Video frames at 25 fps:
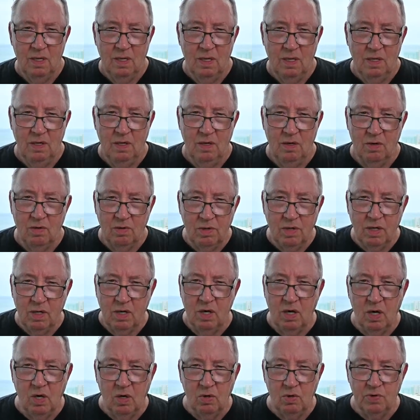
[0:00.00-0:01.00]
You're on the
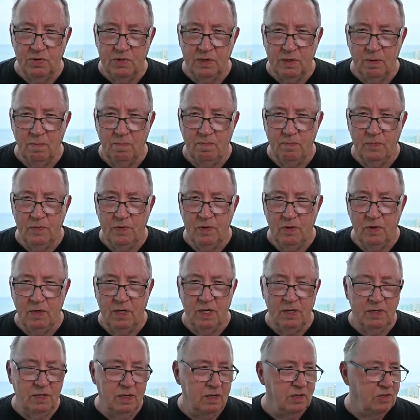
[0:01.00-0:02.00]
coast. You
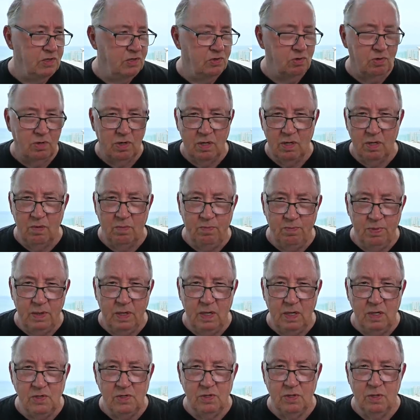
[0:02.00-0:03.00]
get to enjoy the
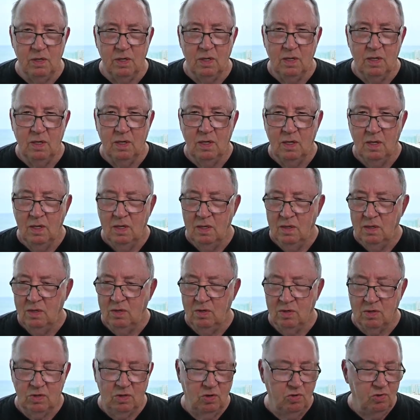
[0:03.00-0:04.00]
beach.
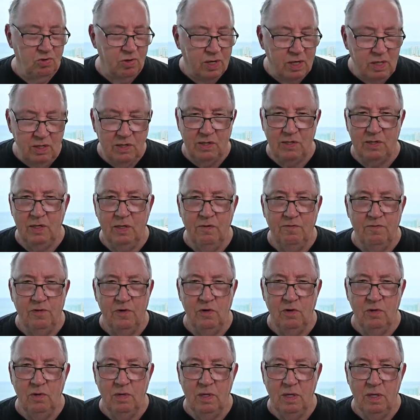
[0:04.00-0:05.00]
There's great
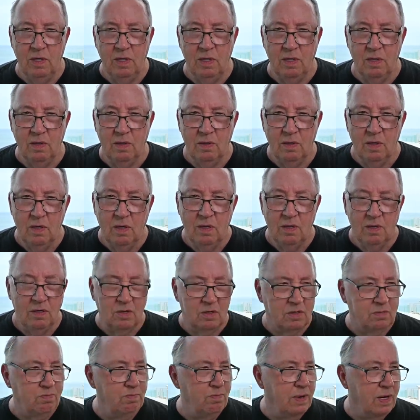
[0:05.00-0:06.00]
seafood here.
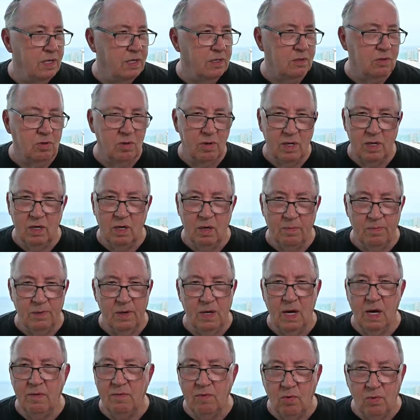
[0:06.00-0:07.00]
There's medical help
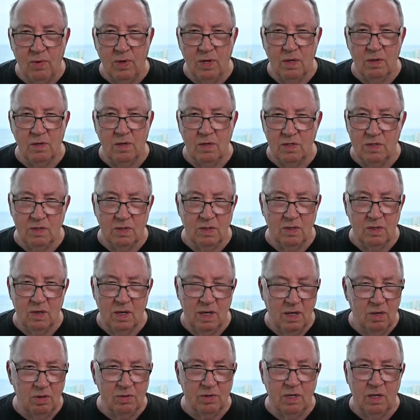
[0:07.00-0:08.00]
everywhere. There's
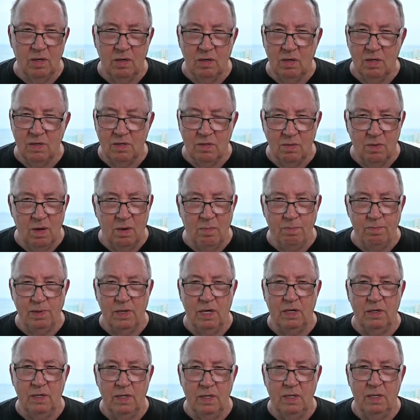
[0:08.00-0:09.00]
healthcare is abundant